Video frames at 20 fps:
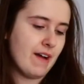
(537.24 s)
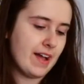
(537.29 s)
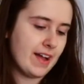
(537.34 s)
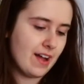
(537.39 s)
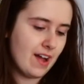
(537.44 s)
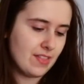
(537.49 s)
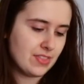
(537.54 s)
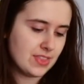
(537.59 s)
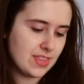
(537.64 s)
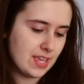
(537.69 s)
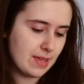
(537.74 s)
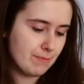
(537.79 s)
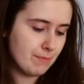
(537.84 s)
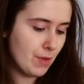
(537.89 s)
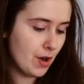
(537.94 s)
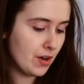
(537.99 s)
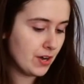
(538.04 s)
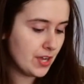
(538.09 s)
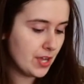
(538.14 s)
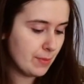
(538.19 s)
I got the
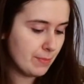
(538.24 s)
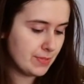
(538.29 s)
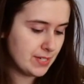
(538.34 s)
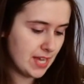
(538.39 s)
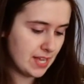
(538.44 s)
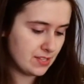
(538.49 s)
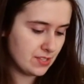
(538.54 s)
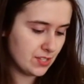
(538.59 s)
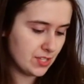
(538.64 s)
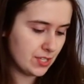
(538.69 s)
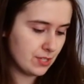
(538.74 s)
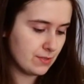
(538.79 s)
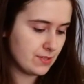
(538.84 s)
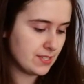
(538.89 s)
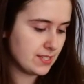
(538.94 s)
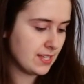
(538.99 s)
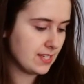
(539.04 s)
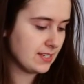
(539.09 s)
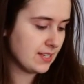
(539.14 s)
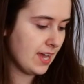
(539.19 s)
Mario Badescu
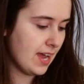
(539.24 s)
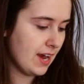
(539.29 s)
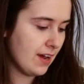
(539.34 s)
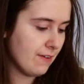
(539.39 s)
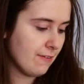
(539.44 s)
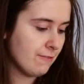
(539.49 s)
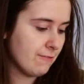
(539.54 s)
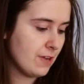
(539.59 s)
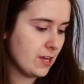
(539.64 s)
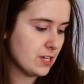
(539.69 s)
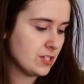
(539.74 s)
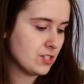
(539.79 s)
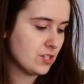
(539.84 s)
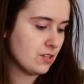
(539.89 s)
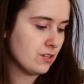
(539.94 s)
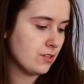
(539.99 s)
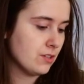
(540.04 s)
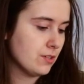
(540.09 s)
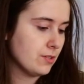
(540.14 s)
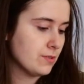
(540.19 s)
Skincare
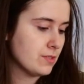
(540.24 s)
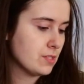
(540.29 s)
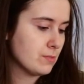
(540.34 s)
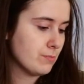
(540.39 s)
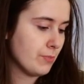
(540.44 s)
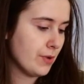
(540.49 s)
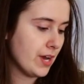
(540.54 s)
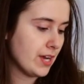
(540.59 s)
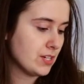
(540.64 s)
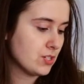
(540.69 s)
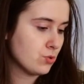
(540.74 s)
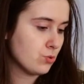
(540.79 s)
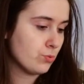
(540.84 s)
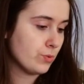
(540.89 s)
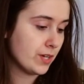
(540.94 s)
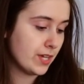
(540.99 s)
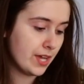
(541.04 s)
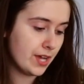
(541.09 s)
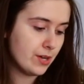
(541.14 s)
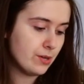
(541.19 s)
Facial Spray
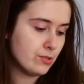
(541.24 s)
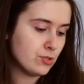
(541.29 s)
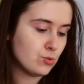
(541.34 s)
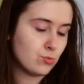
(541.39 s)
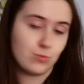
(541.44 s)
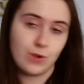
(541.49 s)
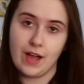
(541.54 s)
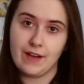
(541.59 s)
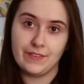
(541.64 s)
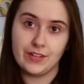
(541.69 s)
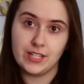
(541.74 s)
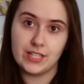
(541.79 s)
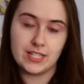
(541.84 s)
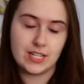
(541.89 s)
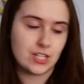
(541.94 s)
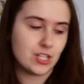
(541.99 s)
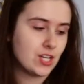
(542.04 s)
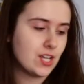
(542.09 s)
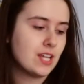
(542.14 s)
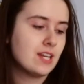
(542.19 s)
Trio Travel
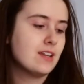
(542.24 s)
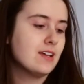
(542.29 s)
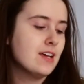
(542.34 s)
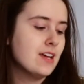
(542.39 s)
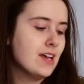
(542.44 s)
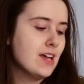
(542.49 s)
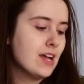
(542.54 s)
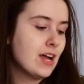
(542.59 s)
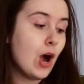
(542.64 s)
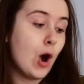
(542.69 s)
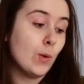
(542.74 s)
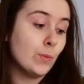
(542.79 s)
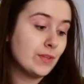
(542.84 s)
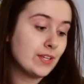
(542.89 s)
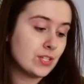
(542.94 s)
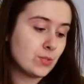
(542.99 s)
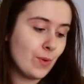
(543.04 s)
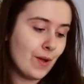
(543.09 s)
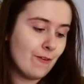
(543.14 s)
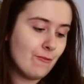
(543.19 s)
Edition. Only
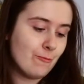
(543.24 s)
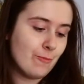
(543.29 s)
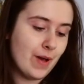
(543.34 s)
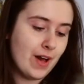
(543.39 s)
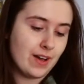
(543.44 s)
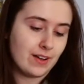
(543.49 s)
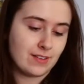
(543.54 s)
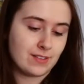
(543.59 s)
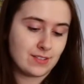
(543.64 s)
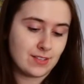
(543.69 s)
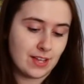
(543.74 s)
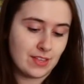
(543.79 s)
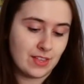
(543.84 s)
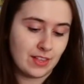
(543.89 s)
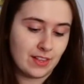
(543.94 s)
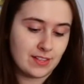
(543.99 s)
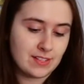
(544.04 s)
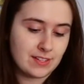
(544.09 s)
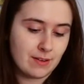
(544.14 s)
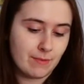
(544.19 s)
twelve bucks, so I think
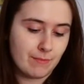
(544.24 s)
that's an